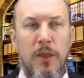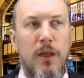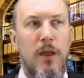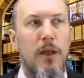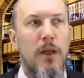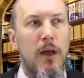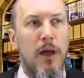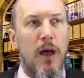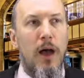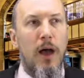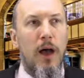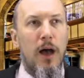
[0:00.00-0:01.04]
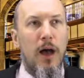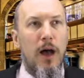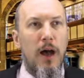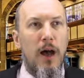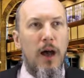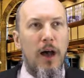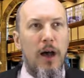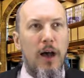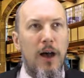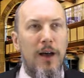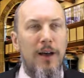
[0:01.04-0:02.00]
(no one is talking)